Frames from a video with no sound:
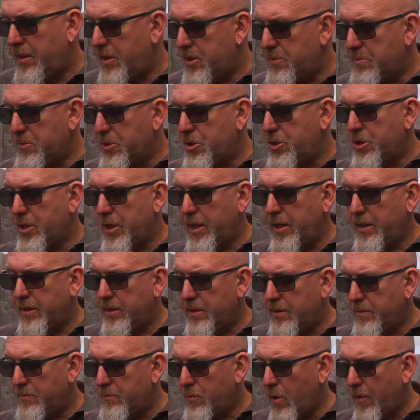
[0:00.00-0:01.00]
This machine,
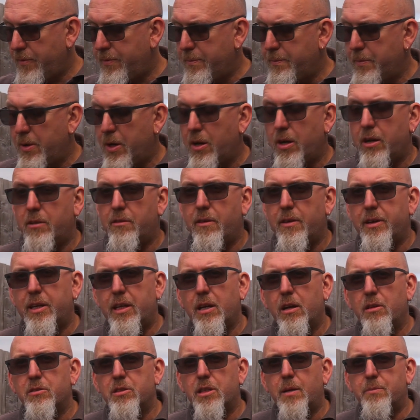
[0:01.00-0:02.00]
the Rothenberger, only
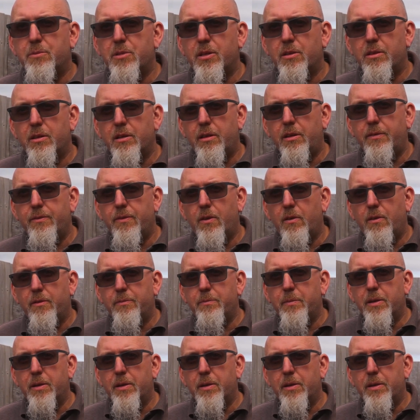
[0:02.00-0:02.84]
goes up to 35